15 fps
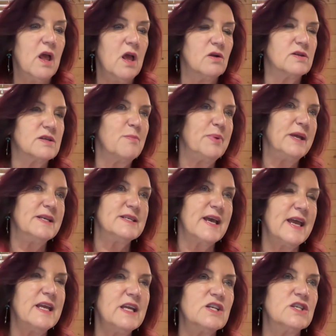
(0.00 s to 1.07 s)
Because I'm being
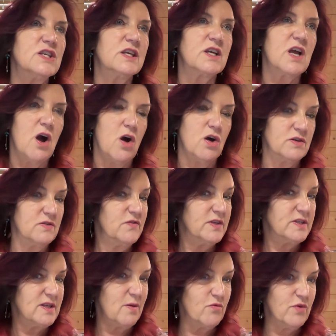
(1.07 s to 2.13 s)
taken to the garden for
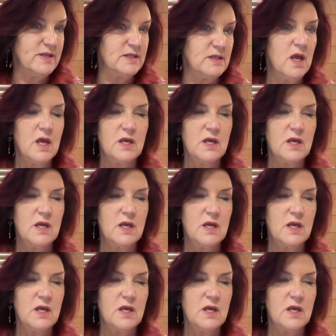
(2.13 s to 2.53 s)
some reason.